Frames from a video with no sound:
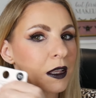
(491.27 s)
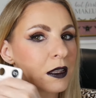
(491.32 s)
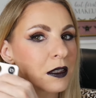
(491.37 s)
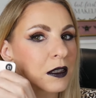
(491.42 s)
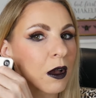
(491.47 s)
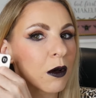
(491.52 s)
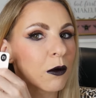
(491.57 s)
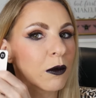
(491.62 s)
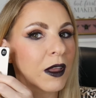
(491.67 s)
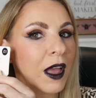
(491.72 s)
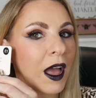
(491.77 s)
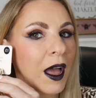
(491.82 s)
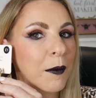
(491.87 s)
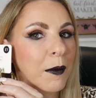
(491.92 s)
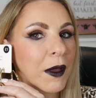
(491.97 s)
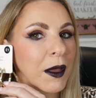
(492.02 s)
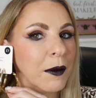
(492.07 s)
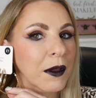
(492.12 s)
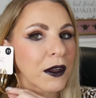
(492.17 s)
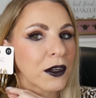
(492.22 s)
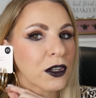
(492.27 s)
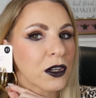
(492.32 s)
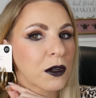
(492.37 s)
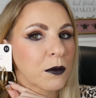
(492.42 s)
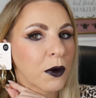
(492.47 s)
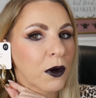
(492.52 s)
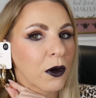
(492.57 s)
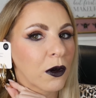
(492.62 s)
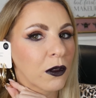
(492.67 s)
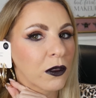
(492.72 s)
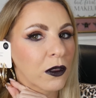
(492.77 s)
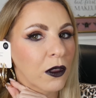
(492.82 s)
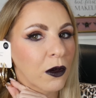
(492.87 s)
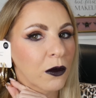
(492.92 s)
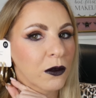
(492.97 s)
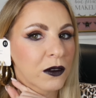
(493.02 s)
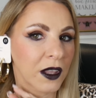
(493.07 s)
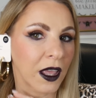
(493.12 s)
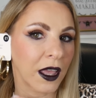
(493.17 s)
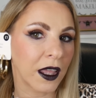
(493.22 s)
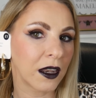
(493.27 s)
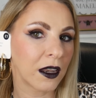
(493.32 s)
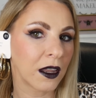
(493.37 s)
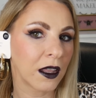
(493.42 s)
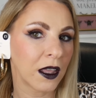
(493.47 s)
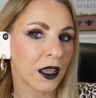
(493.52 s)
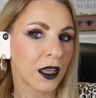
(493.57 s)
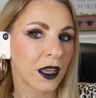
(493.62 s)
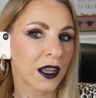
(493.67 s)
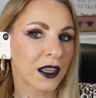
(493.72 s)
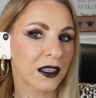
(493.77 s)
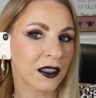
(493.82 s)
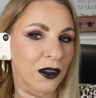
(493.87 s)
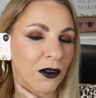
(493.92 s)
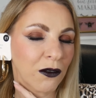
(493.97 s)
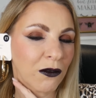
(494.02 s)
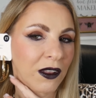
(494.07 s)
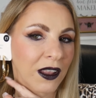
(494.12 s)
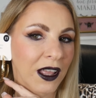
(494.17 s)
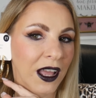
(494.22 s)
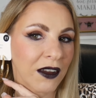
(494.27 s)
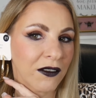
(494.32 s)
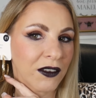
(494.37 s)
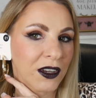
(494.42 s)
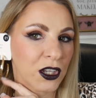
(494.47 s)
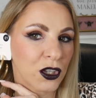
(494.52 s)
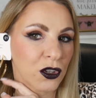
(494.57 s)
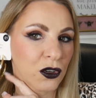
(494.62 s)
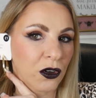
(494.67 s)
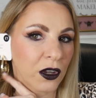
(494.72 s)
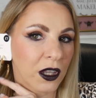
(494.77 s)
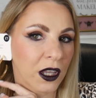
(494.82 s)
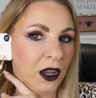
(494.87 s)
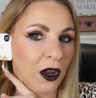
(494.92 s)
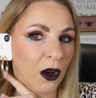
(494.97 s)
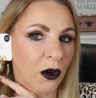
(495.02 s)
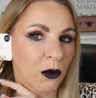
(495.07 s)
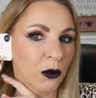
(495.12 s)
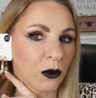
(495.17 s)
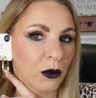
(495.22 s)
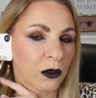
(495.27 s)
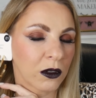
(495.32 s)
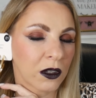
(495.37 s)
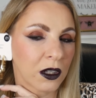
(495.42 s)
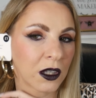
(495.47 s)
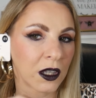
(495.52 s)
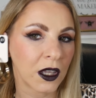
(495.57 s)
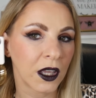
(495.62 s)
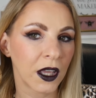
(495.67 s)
So yeah, maybe I should have put those in, because I don't really have any chunky gold